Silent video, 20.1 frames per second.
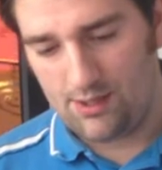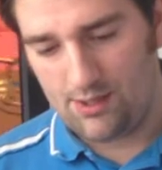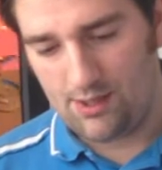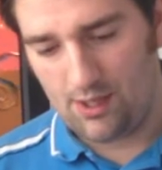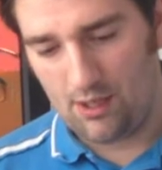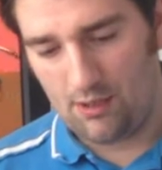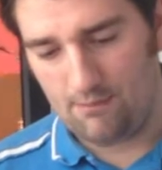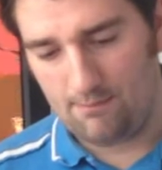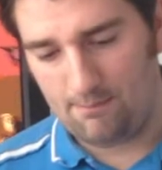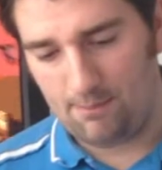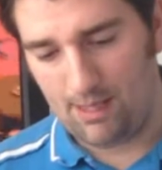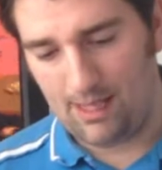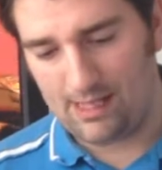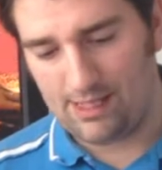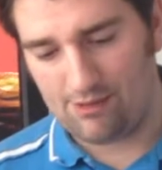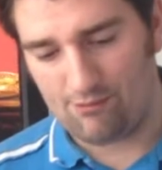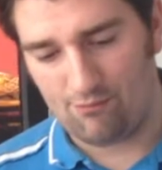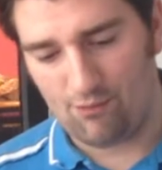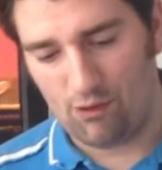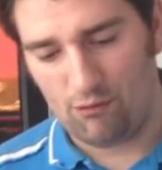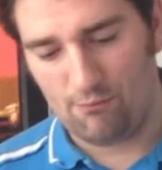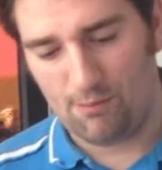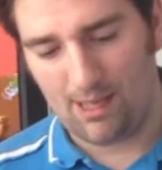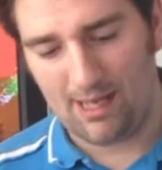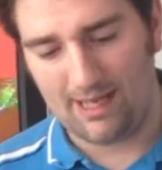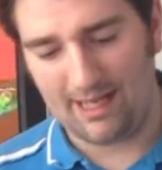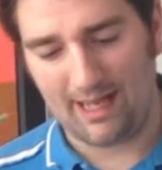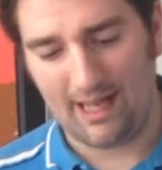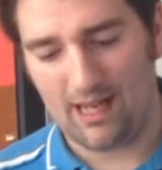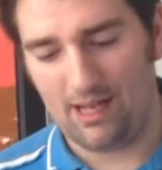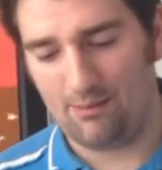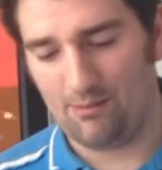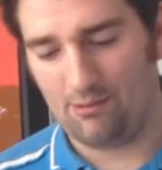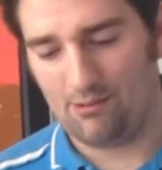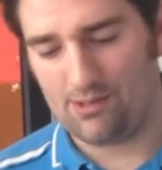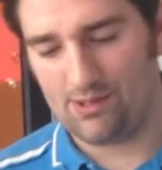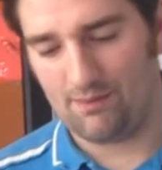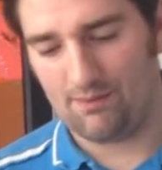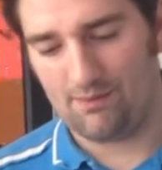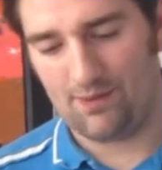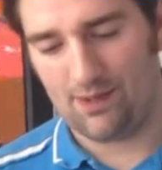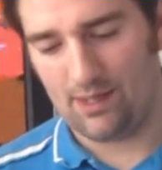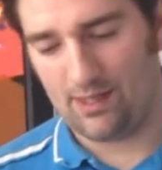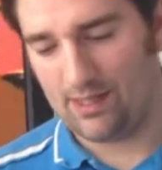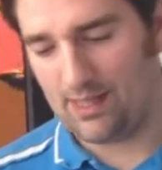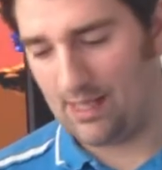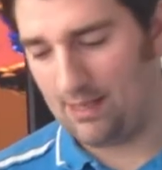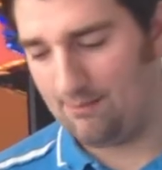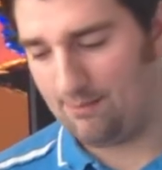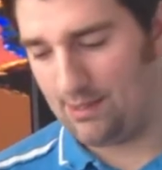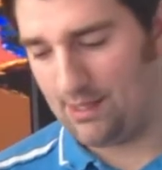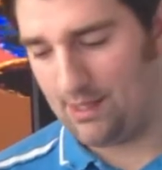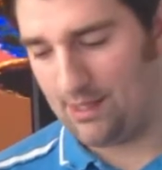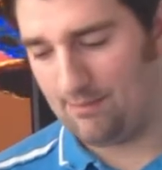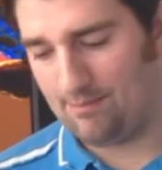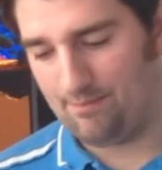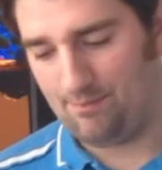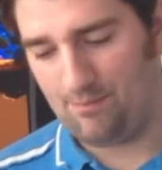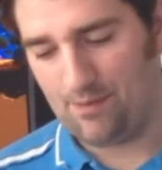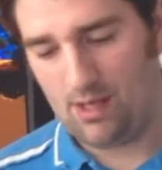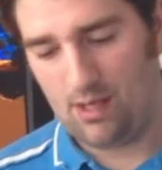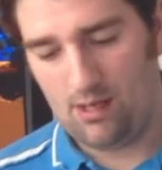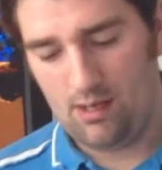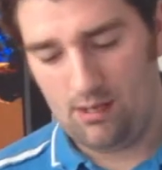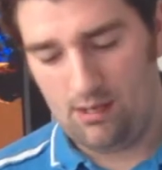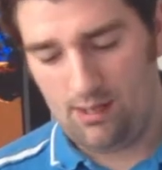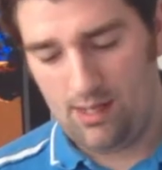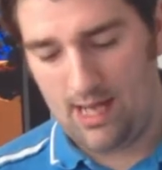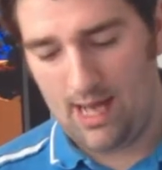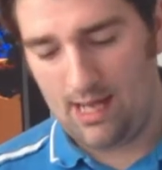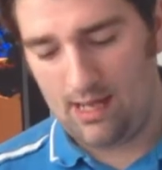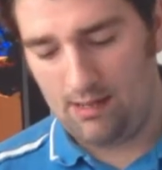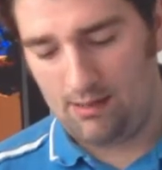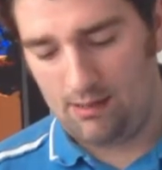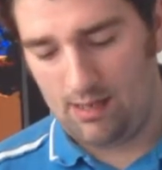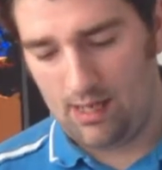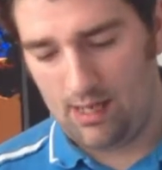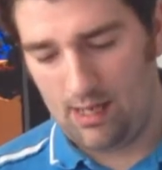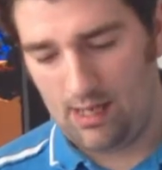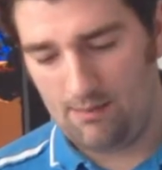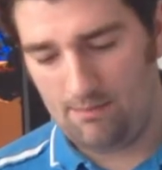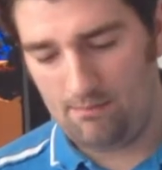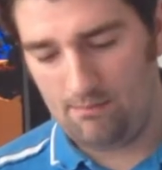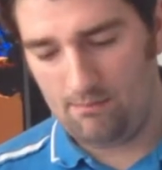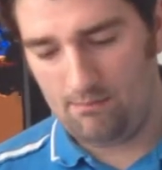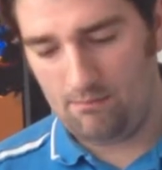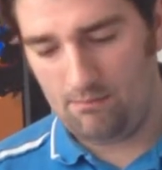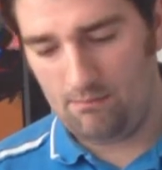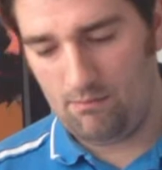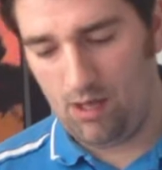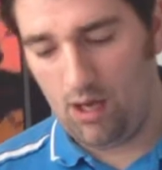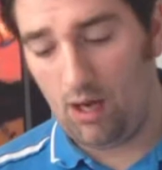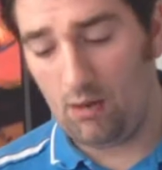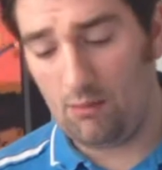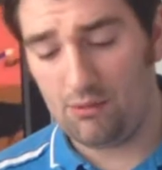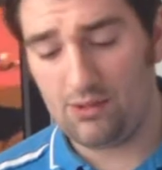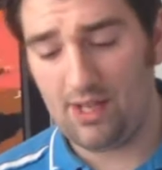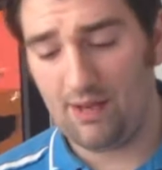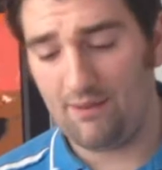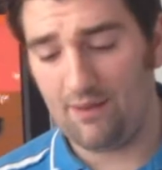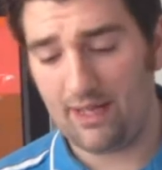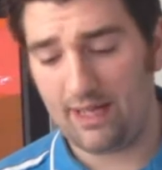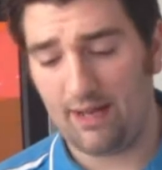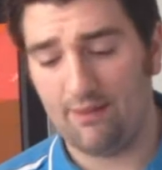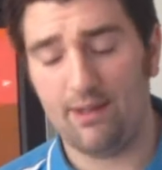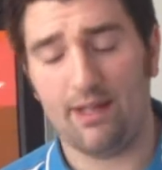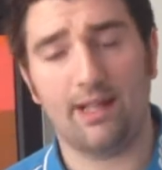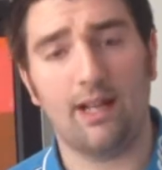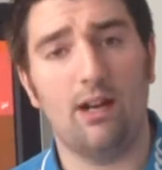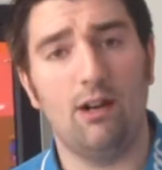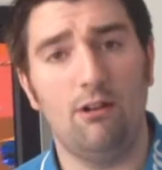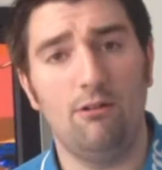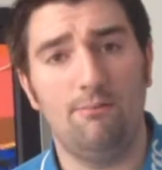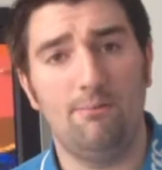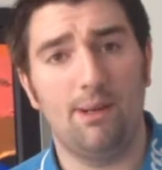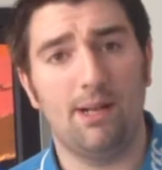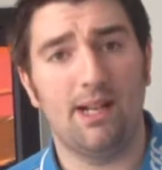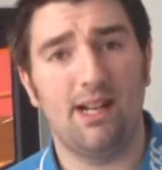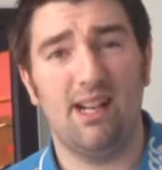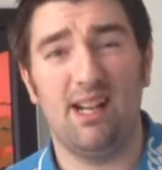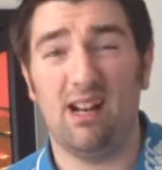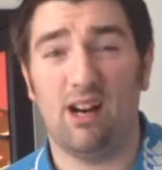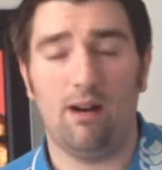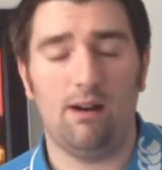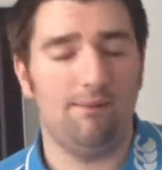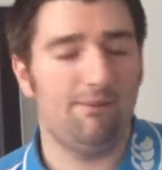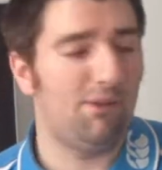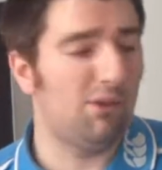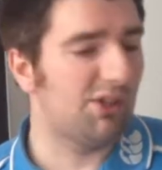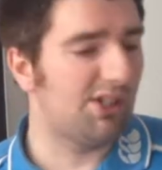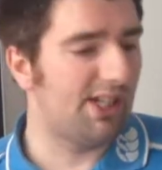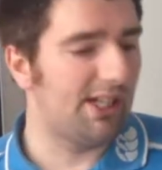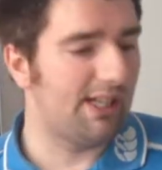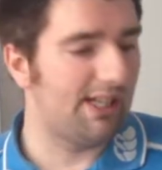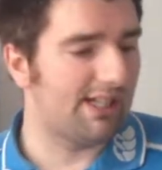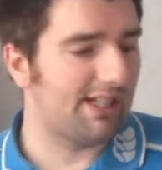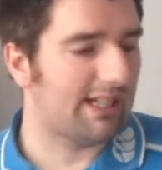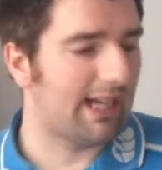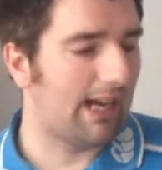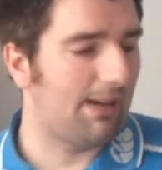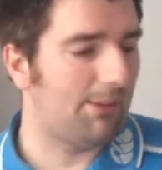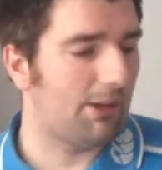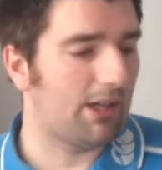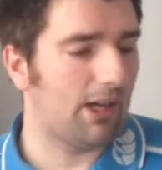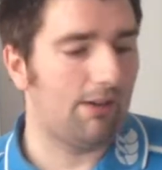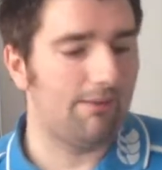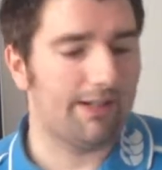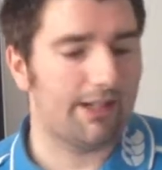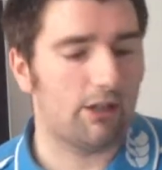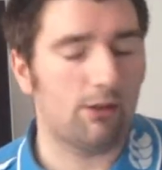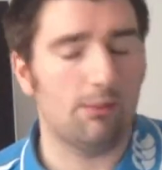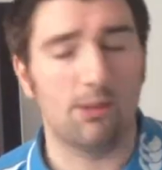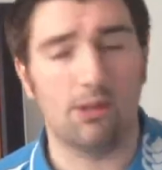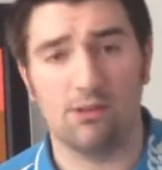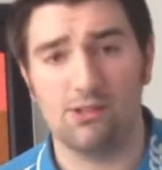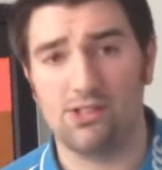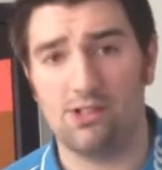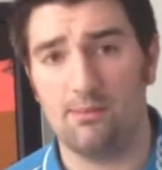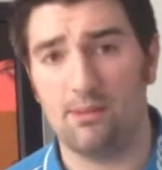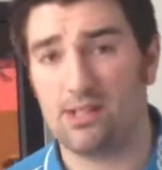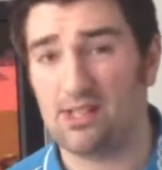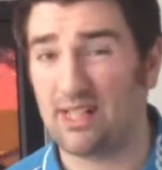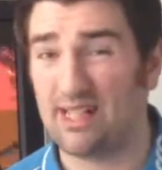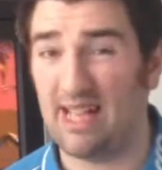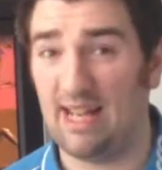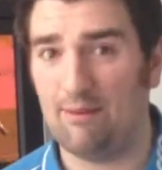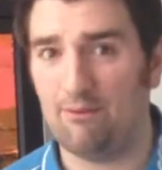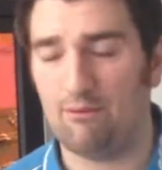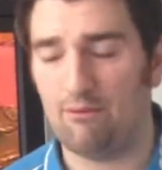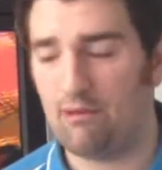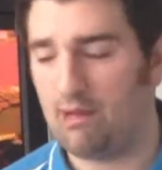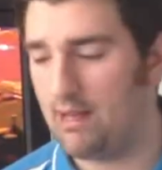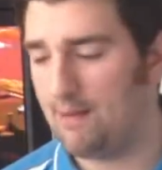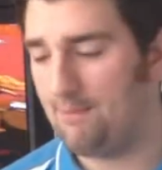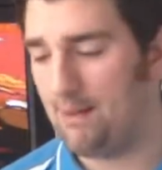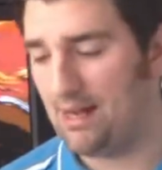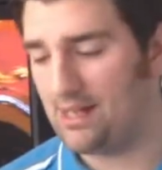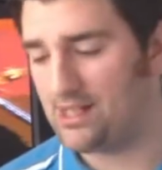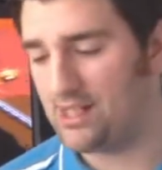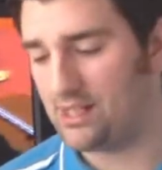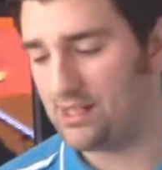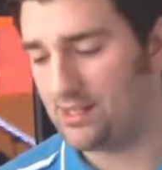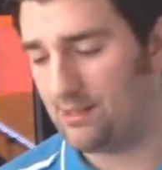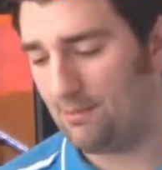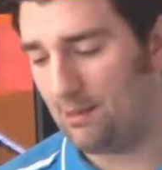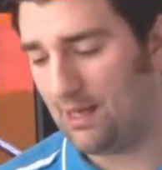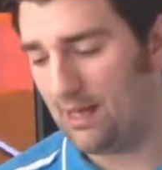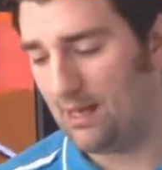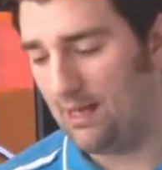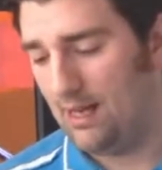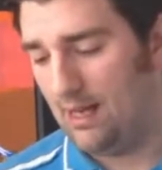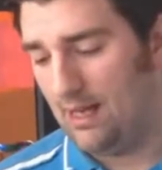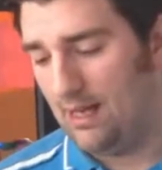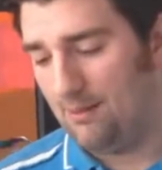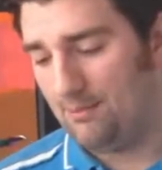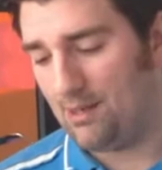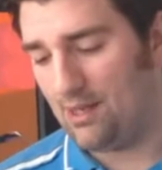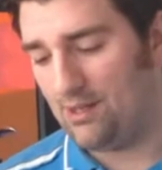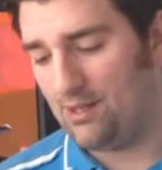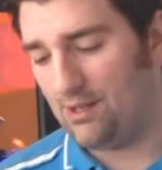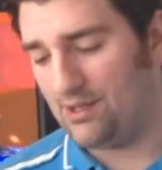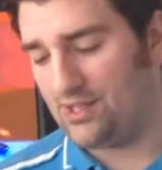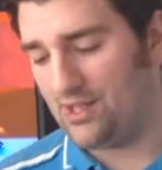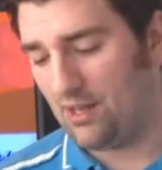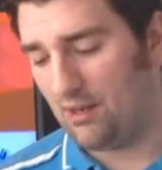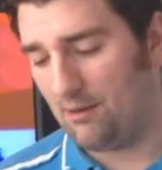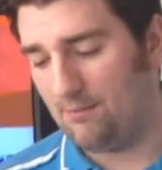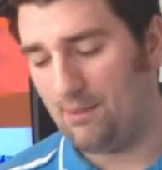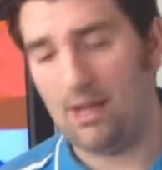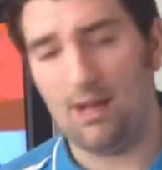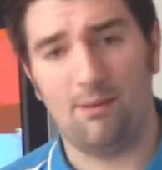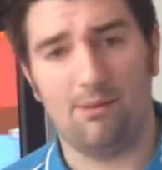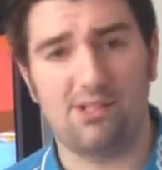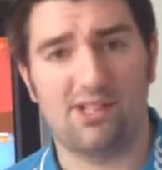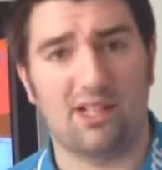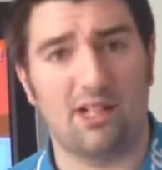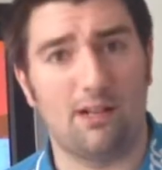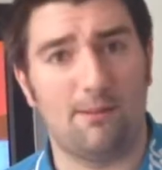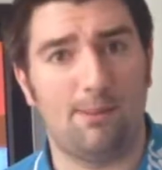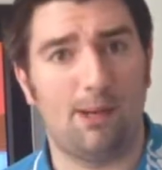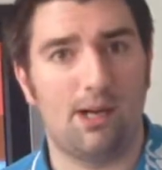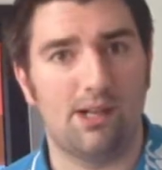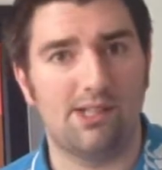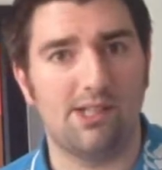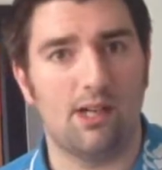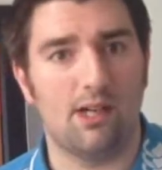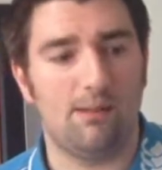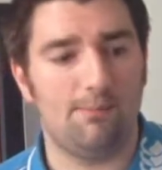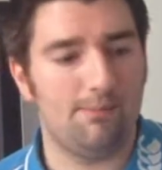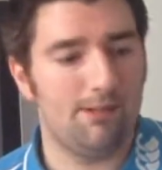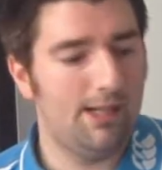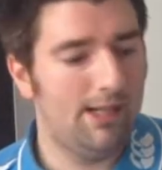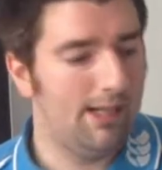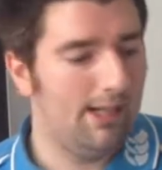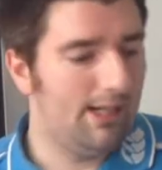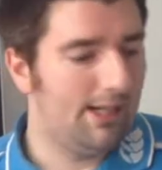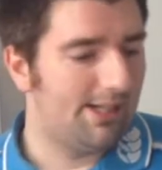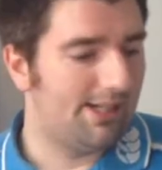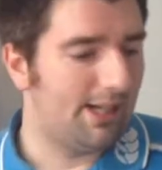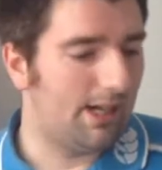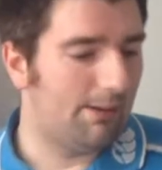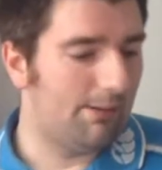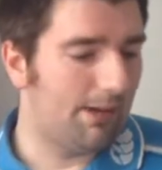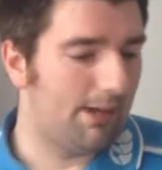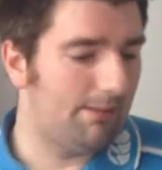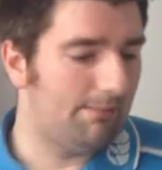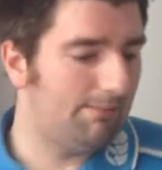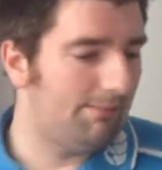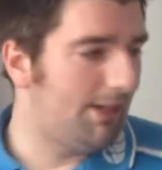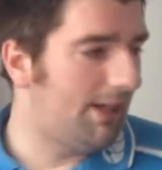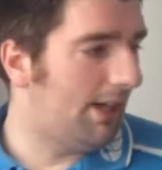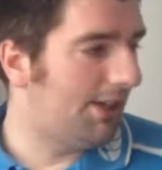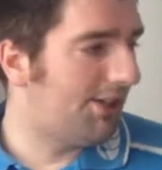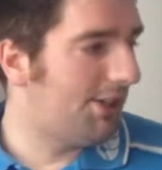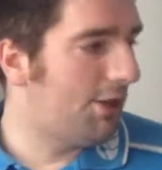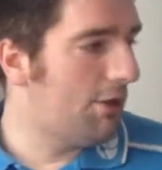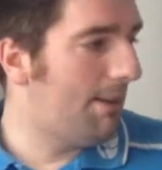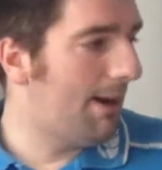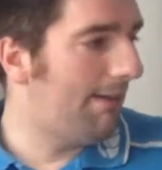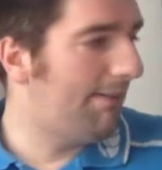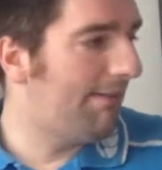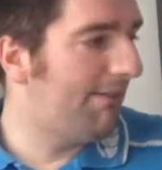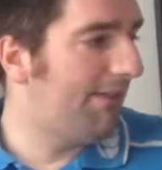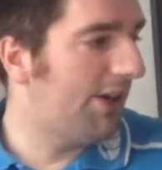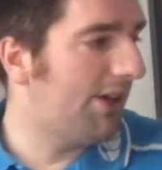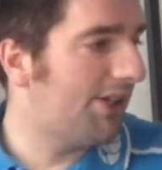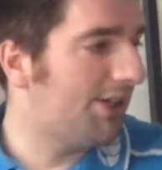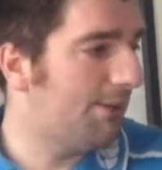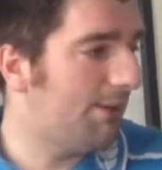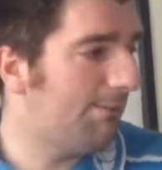turn-based role-play game or something like that. But yeah, I will definitely give it a go, but unfortunately that's a game I can't really comment on too much because I haven't really had a chance to play it. But at 99p I wasn't going to pass it up, so you know, £2.30